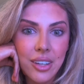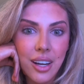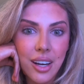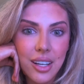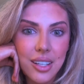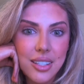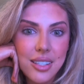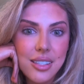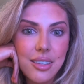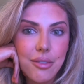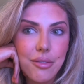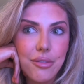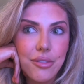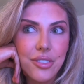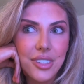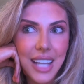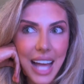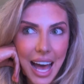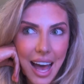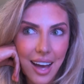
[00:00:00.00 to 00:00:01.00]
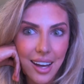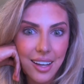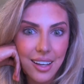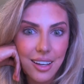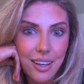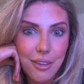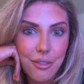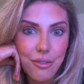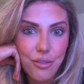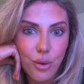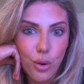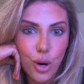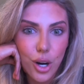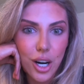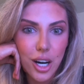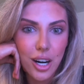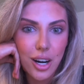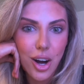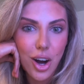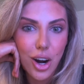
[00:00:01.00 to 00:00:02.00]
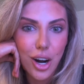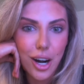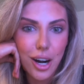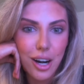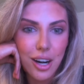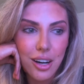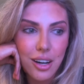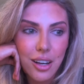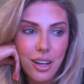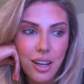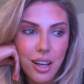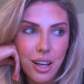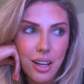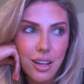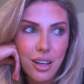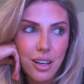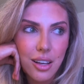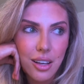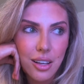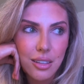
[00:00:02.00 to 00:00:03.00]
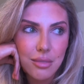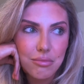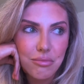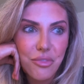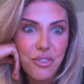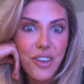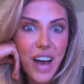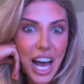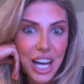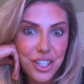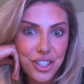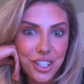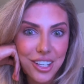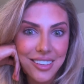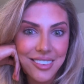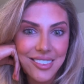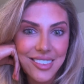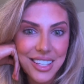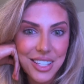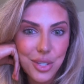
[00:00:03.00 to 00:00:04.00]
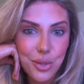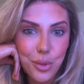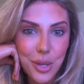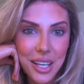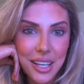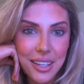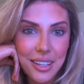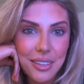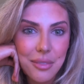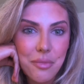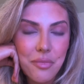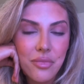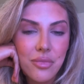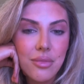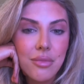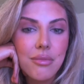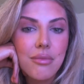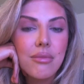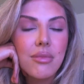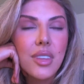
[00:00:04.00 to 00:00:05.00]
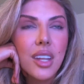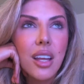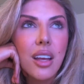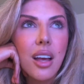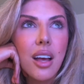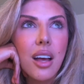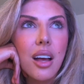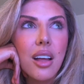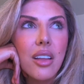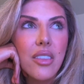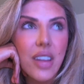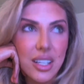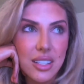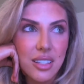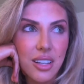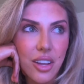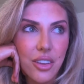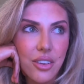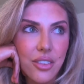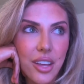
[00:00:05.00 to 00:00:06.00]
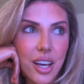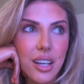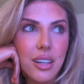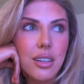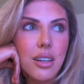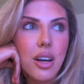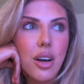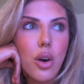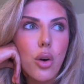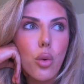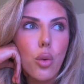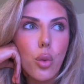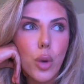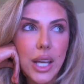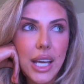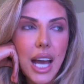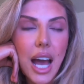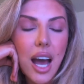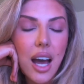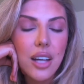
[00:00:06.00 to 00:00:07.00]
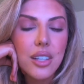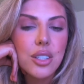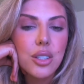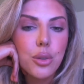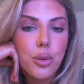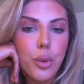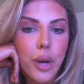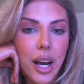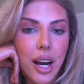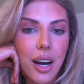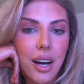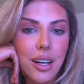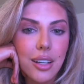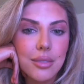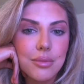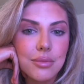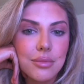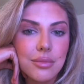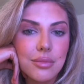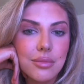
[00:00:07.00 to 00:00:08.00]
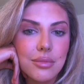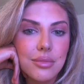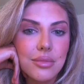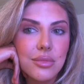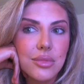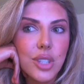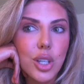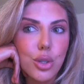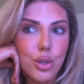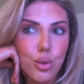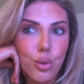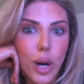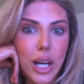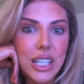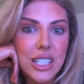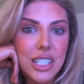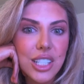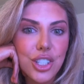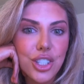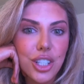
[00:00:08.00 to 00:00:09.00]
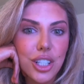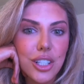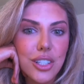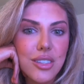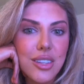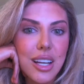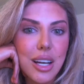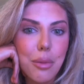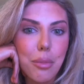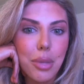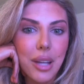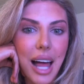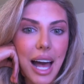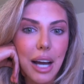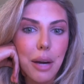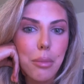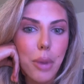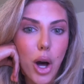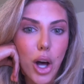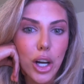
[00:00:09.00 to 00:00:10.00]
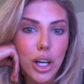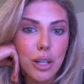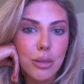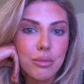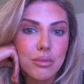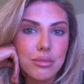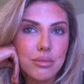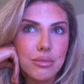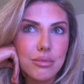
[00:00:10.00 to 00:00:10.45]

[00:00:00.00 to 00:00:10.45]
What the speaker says: us flack for our fashion this week. That's another thing. We had to wear those white t-shirts and a black bottom